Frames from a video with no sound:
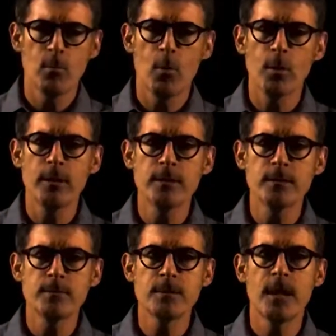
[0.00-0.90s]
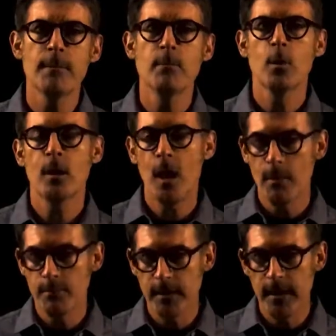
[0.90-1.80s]
organisms get more
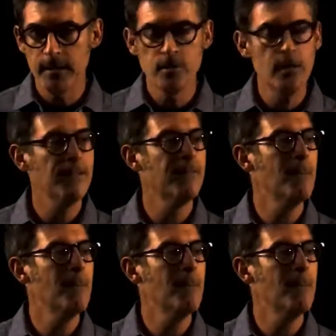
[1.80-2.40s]
complicated and you have